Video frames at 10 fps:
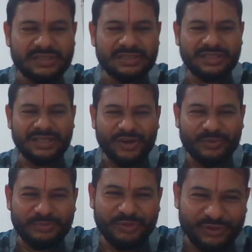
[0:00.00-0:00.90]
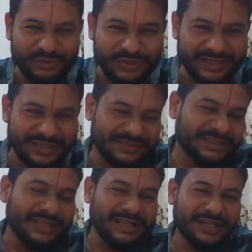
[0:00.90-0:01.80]
See how beautiful it is.
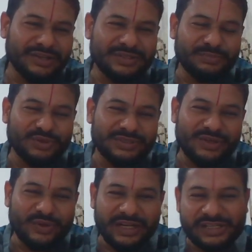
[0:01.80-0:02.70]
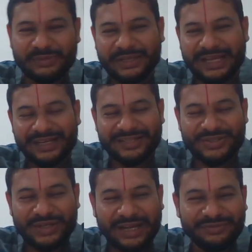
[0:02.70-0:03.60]
Now suppose in rotational mechanics
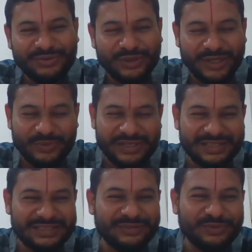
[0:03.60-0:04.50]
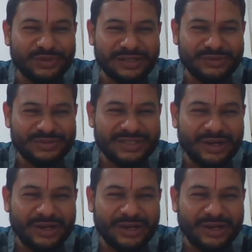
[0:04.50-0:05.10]
you have 4 equations and 4 unknowns.